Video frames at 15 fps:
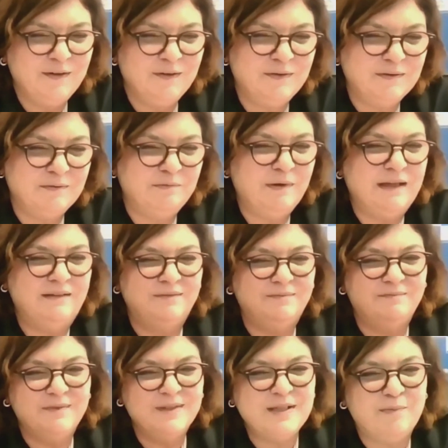well,
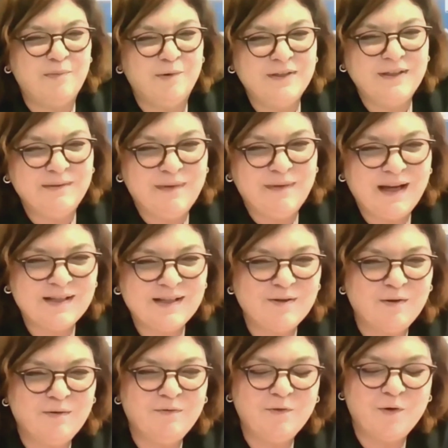supported by us,
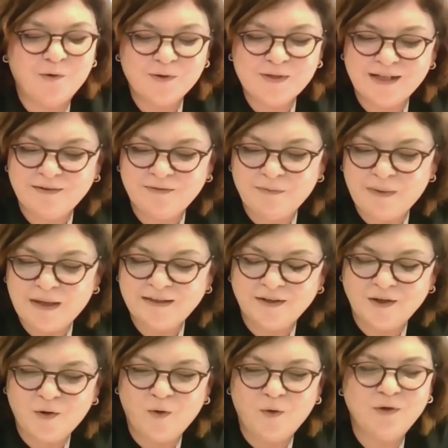of course, and by
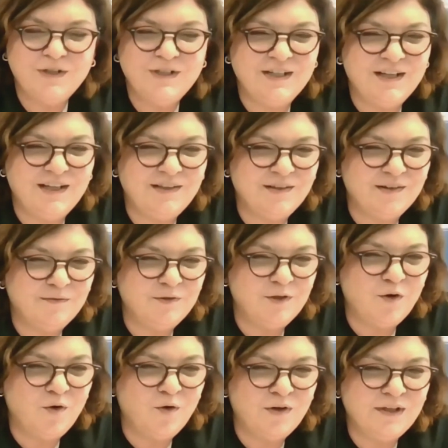the coordinator of the
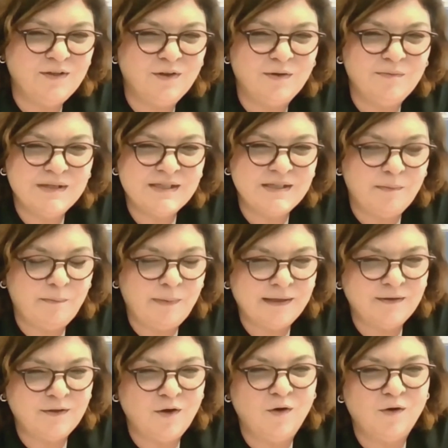corridor, Mr.
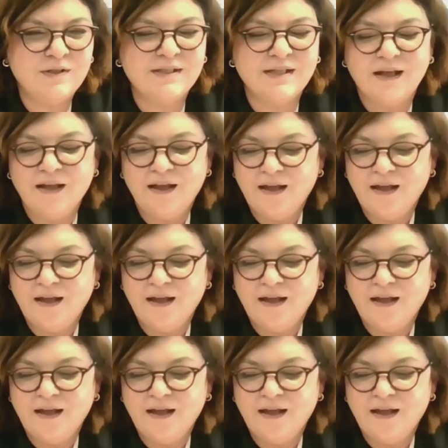Pat Cox,